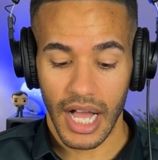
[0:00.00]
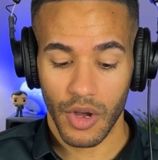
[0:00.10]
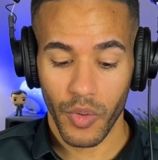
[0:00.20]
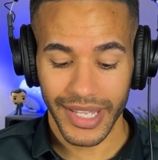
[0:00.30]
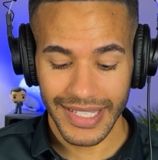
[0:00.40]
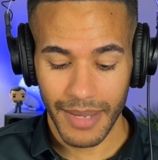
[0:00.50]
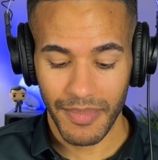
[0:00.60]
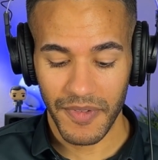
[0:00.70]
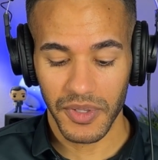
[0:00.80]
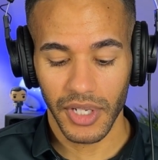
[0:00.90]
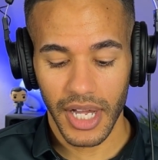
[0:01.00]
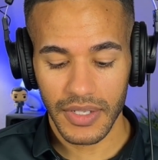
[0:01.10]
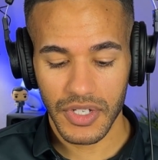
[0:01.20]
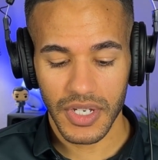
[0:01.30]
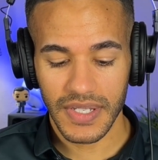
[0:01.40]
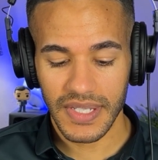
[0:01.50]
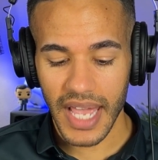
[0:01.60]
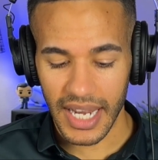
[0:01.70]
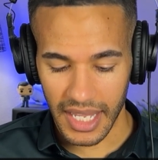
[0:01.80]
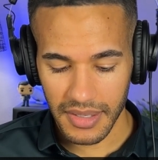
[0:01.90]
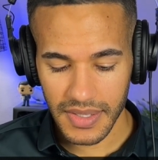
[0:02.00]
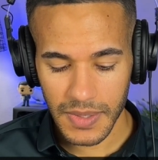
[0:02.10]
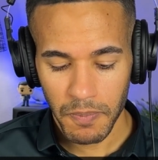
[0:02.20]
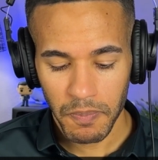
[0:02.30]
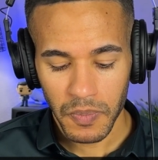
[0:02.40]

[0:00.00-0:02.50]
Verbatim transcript: a quick tip if you launch settings